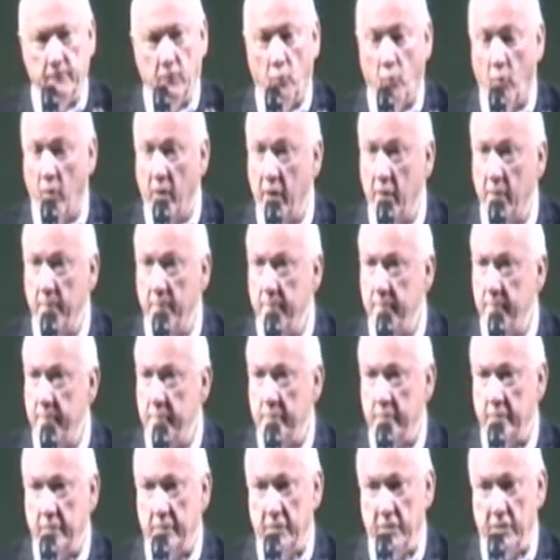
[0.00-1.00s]
One of
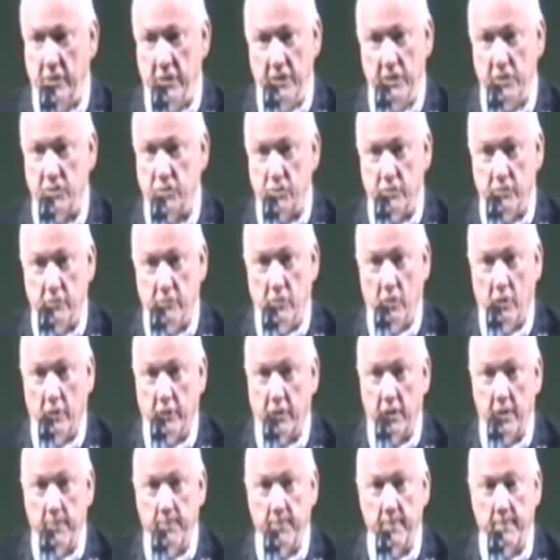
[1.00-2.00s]
them isn't
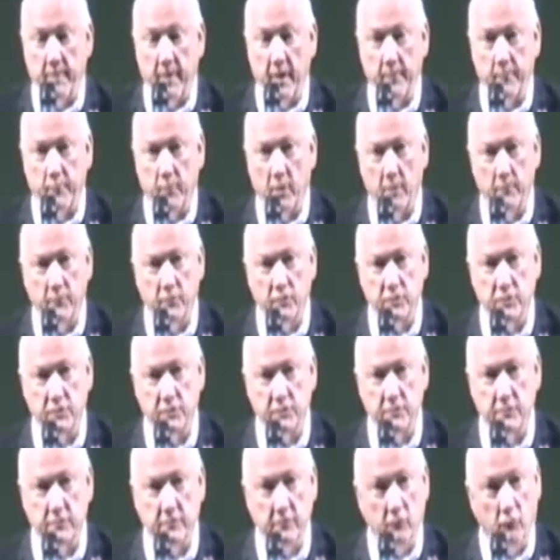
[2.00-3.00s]
not keeping my
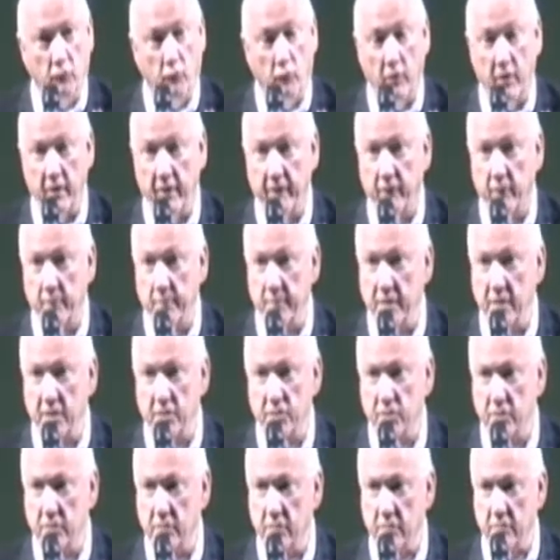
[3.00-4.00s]
promises. One of them
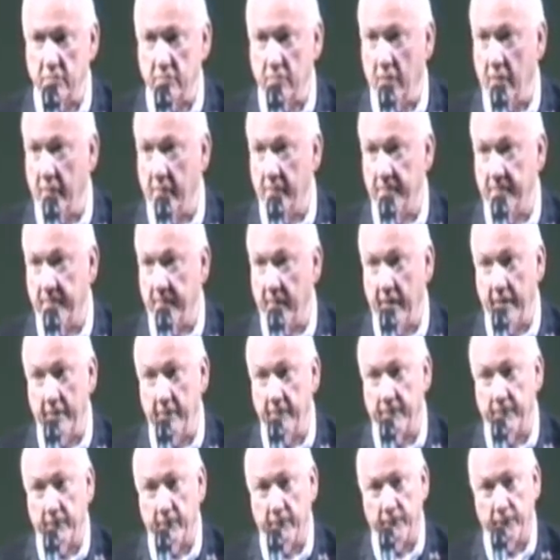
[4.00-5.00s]
isn't not
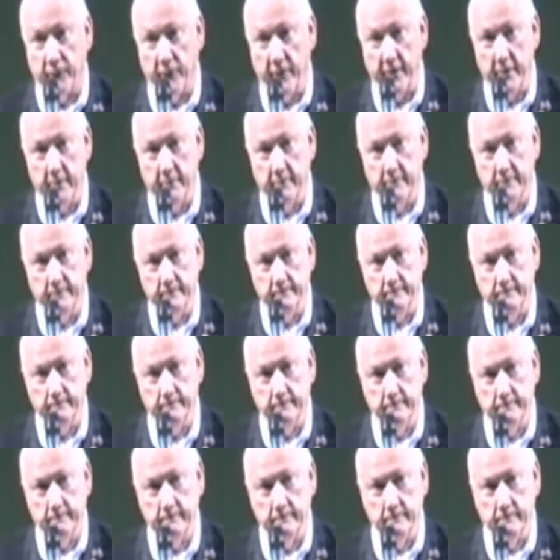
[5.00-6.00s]
fighting for freedom
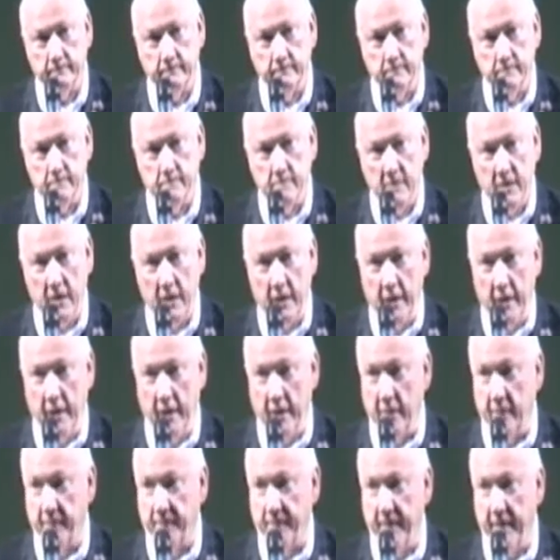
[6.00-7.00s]

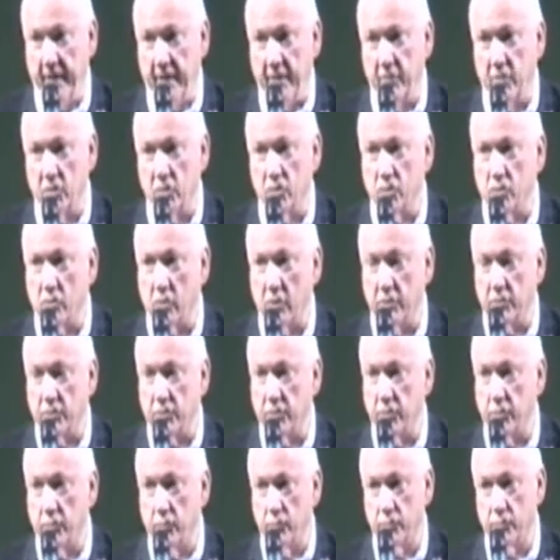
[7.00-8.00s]
in defending this
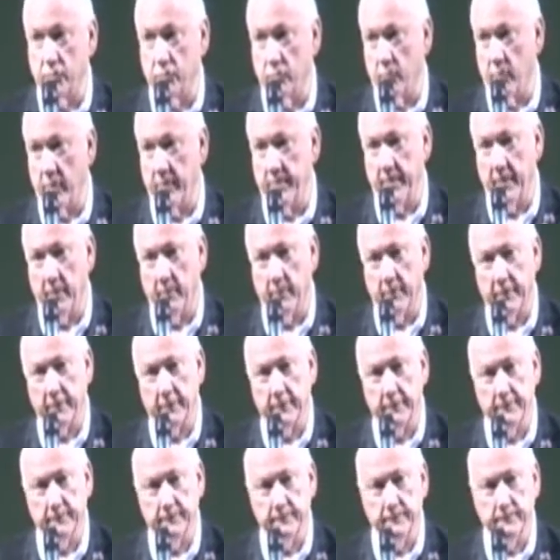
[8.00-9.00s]
constitutional republic.